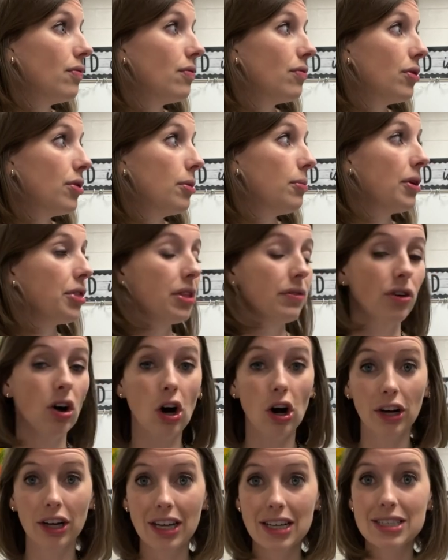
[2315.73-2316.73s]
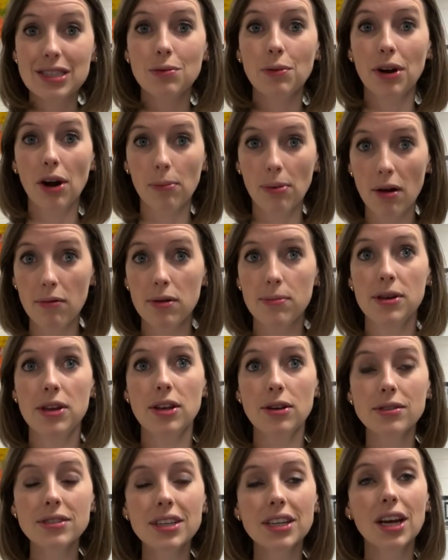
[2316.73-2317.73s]
the month of August when I'll probably be
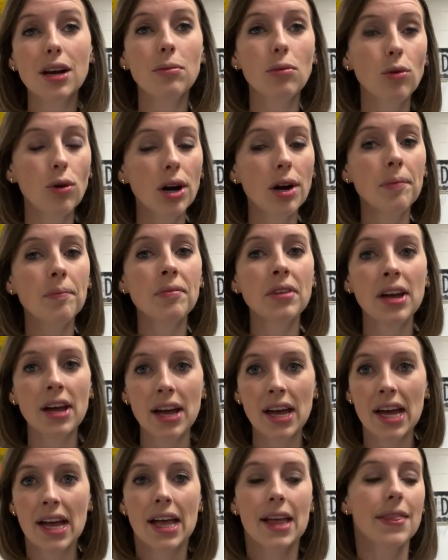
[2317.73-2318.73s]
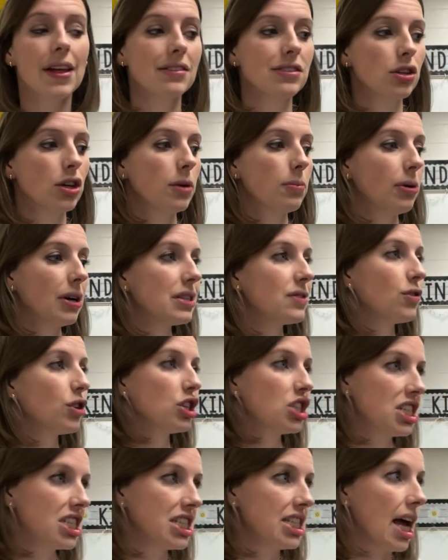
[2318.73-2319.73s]
using it more, that's a good place for
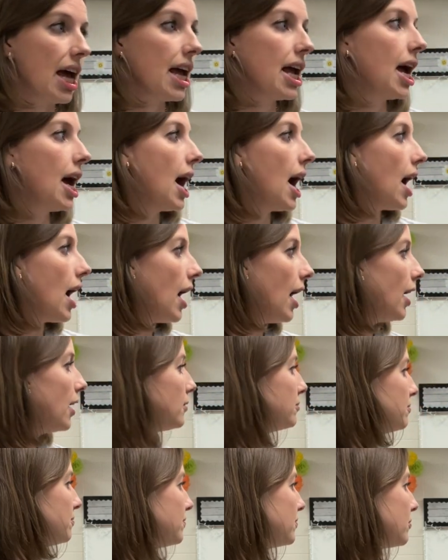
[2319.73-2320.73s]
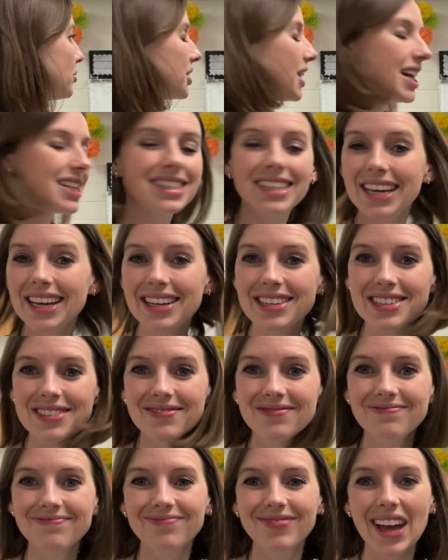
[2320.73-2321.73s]
it to stay. Um, but that's it.
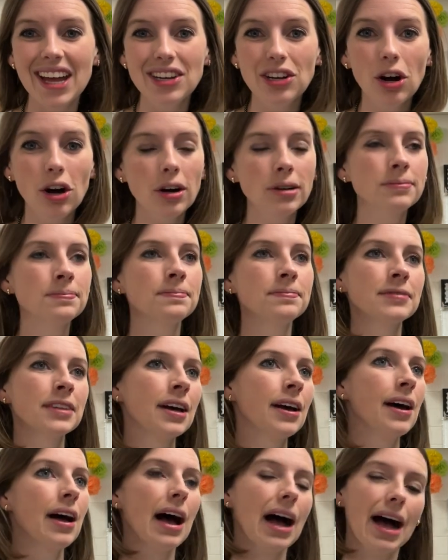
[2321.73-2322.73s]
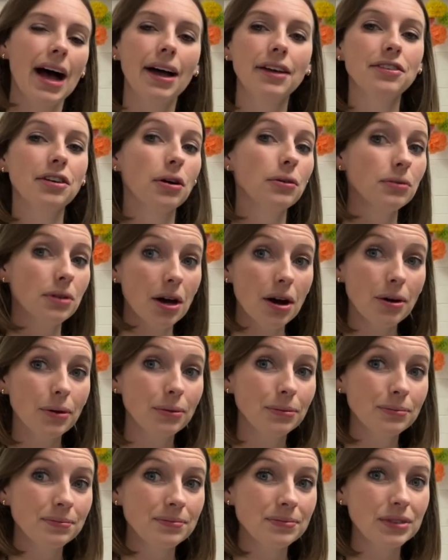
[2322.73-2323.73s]
And y'all, I don't
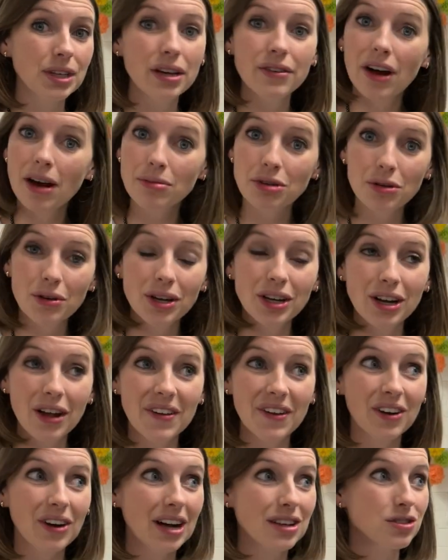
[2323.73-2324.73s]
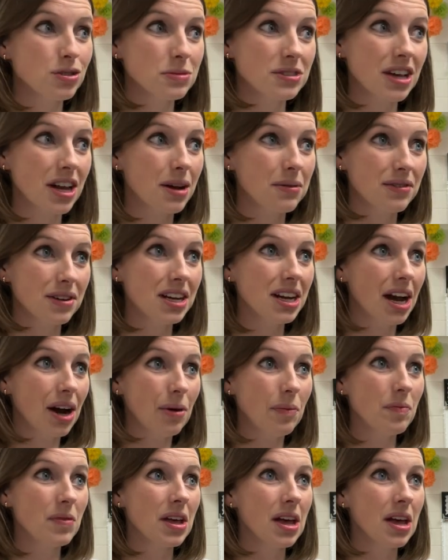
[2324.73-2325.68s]
know if I'm doing another classroom setup video.